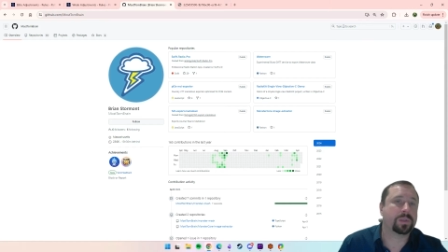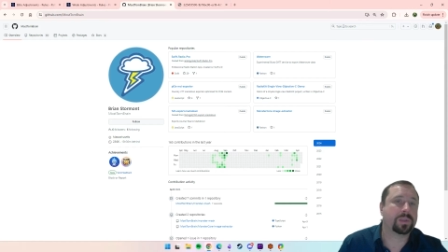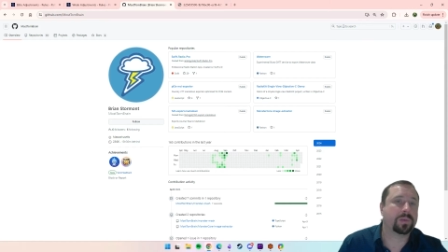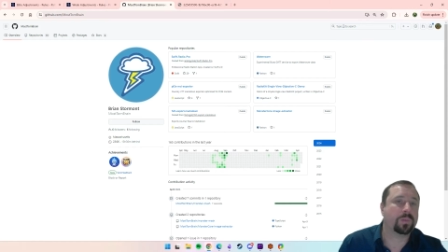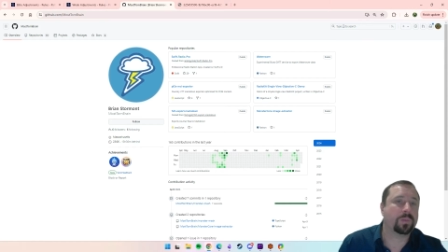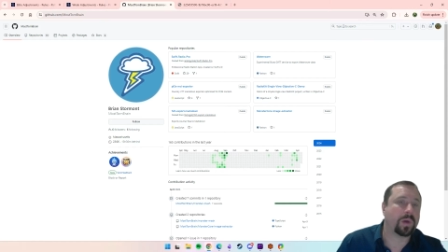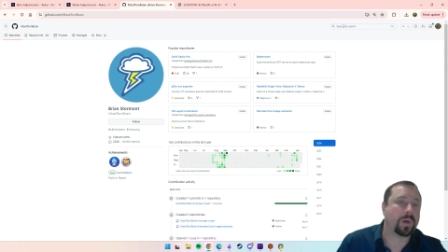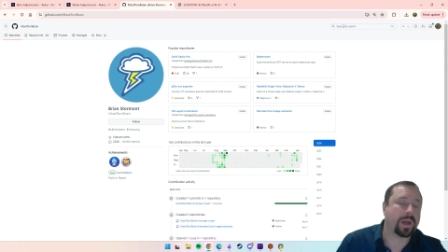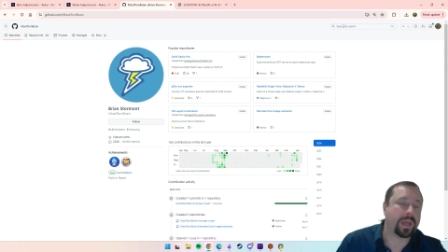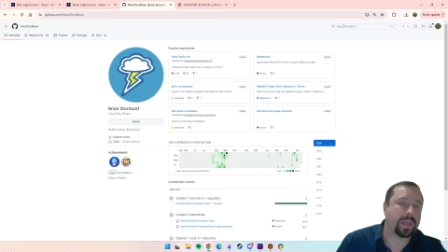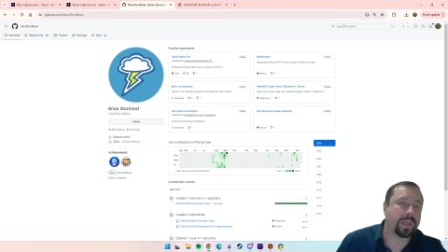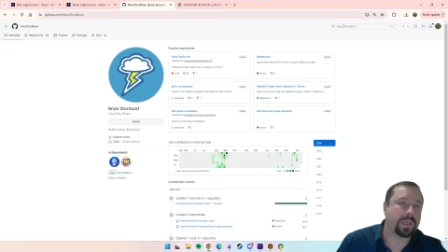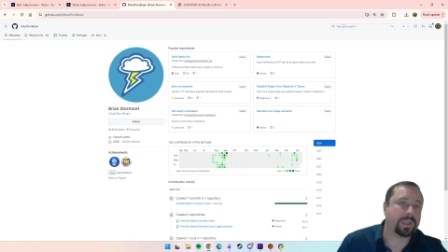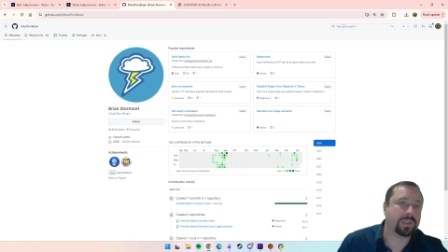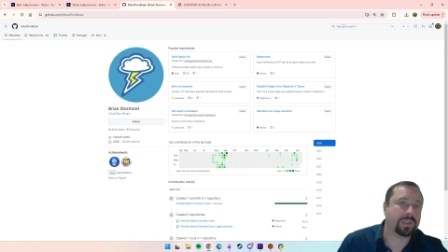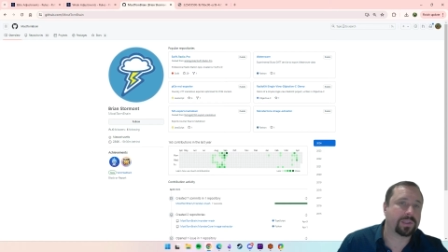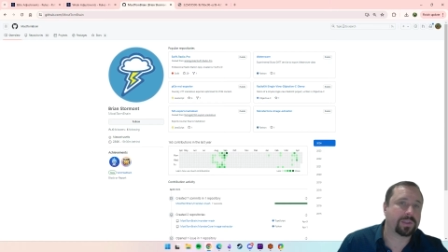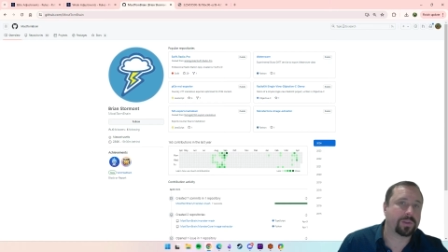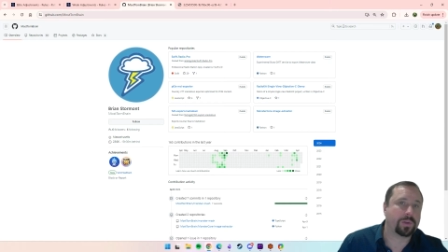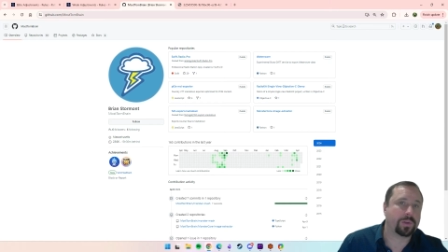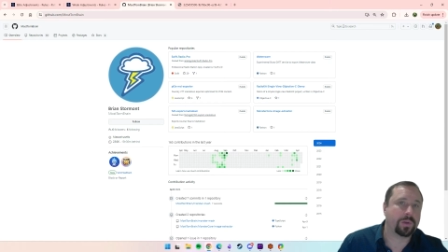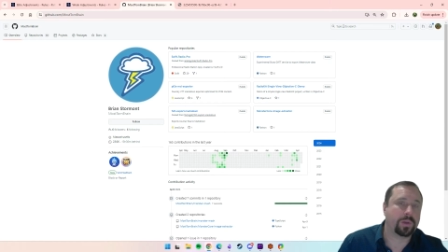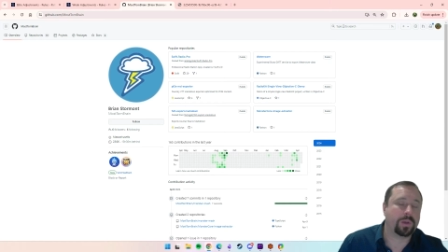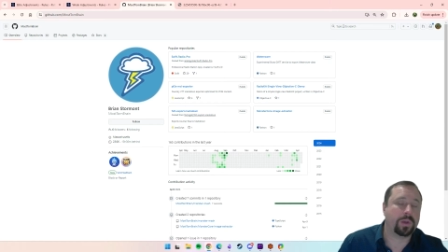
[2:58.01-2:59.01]
and ways
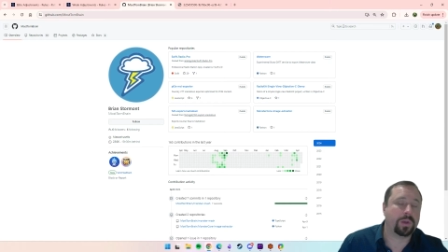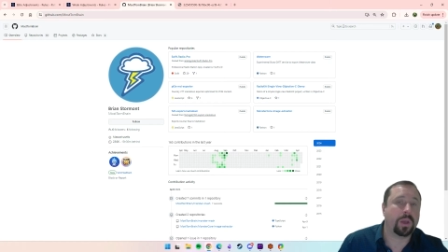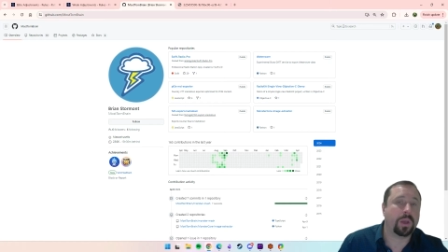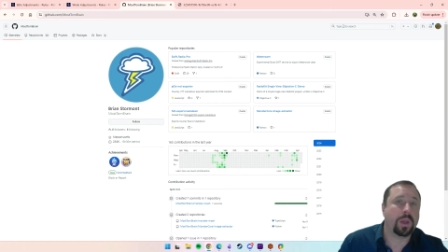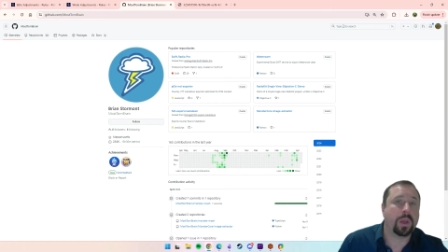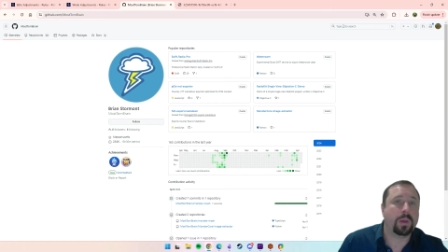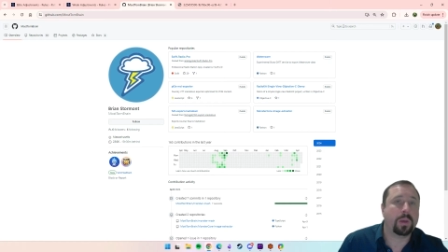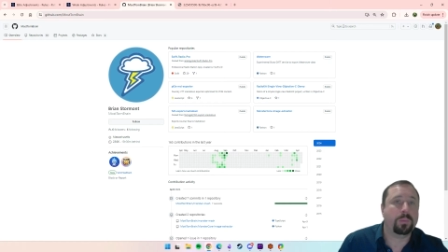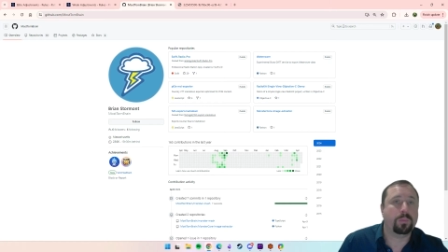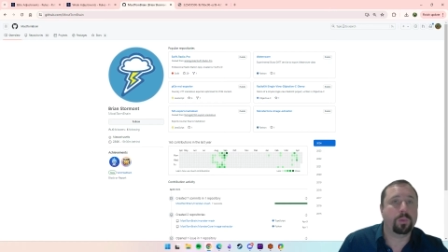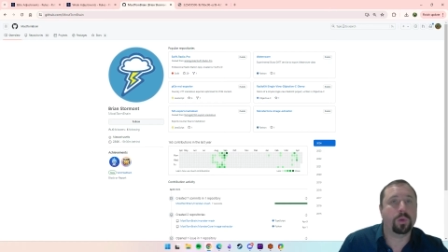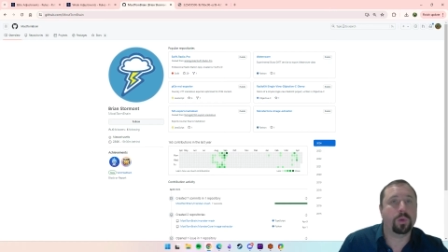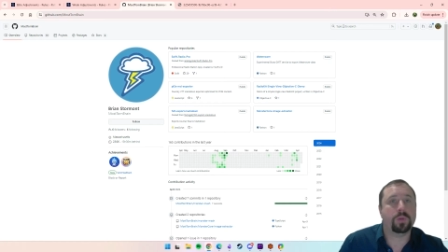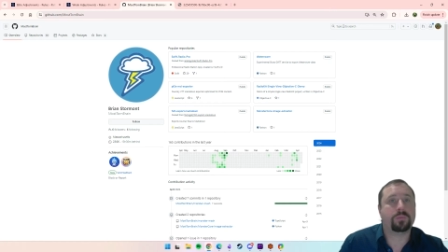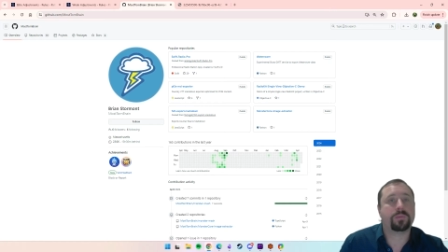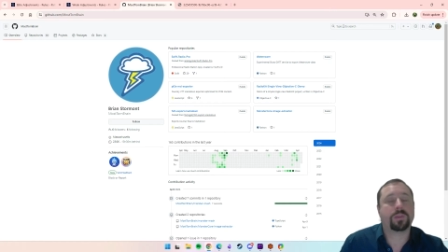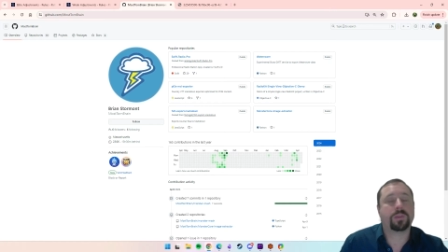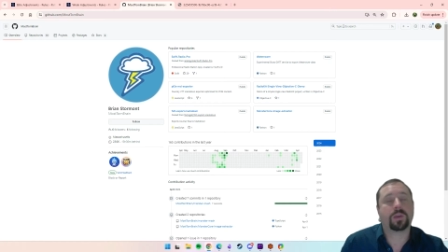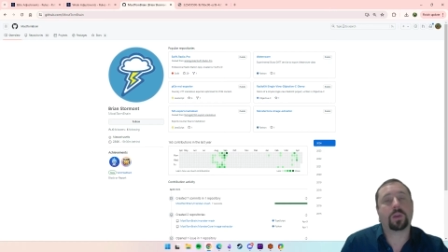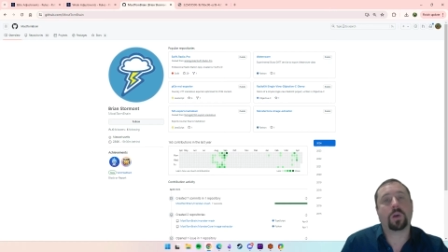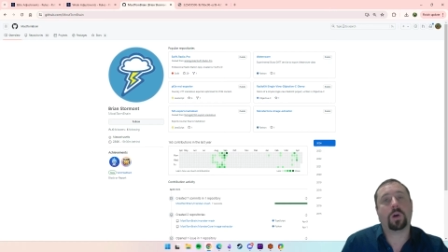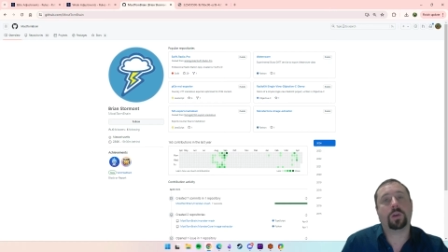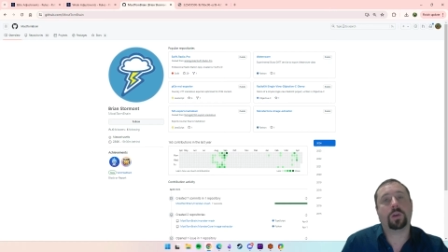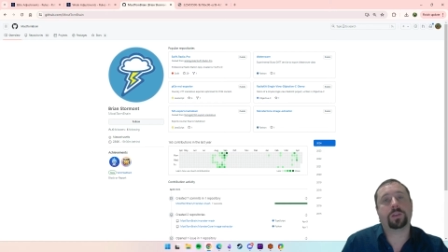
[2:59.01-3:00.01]
to move
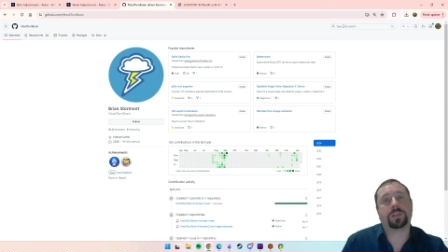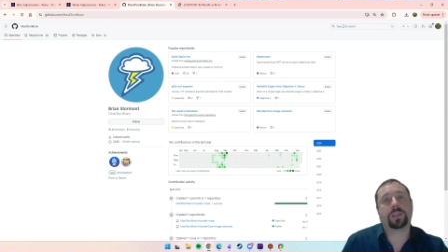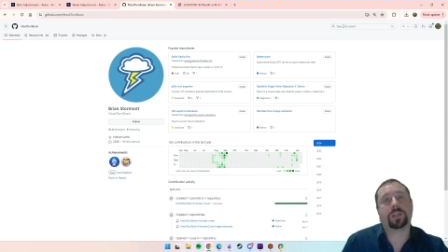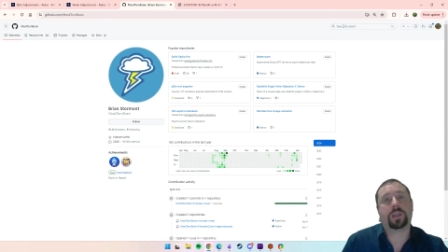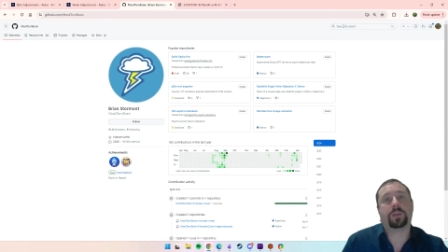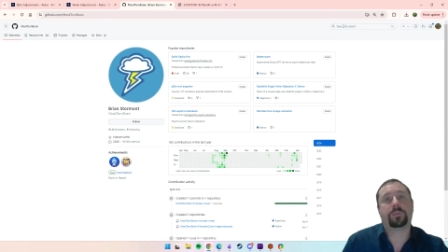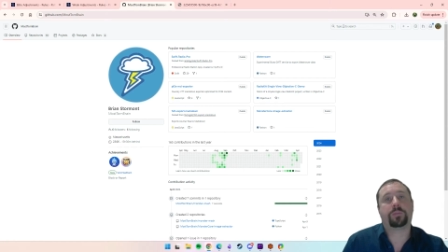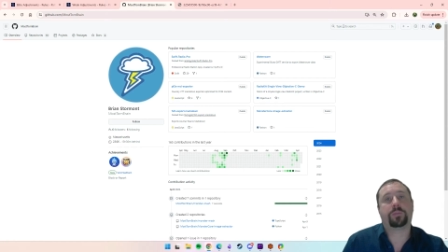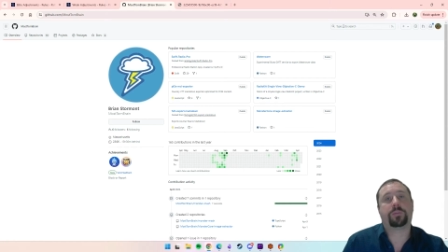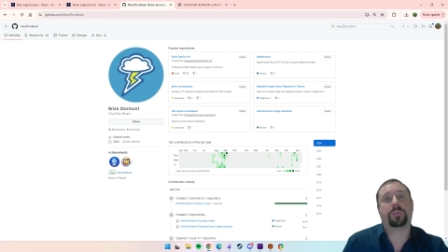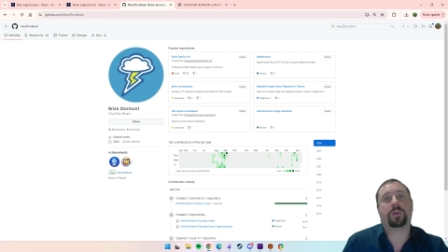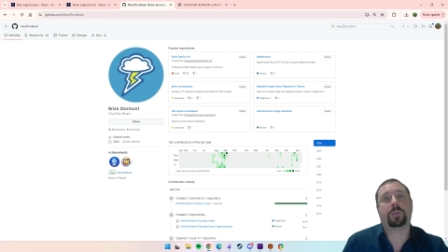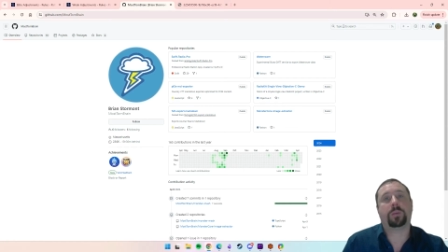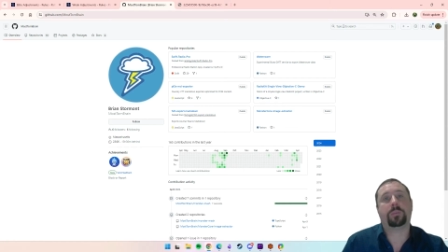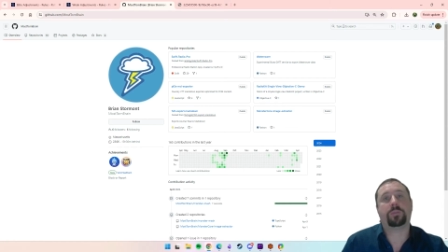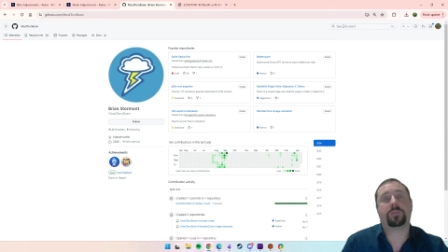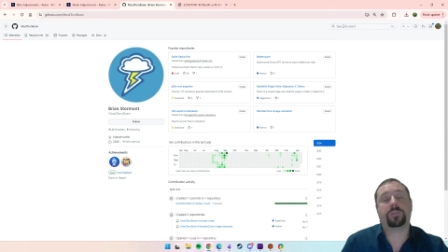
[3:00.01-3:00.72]
the content from